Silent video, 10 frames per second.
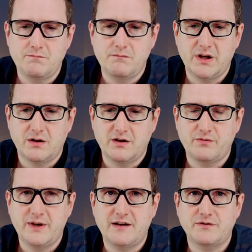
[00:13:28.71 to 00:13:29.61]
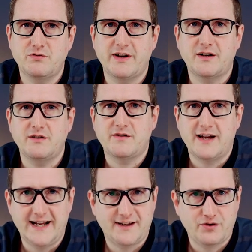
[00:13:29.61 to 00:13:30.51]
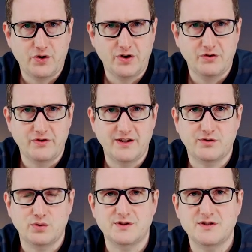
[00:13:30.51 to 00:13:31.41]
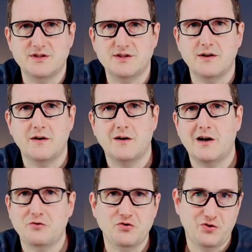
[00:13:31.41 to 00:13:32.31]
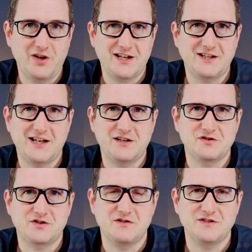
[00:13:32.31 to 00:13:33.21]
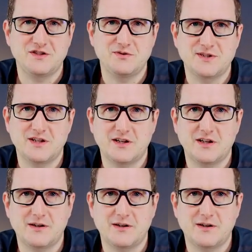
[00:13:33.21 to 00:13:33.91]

because we have to reconcile external resources, how to create a data service user.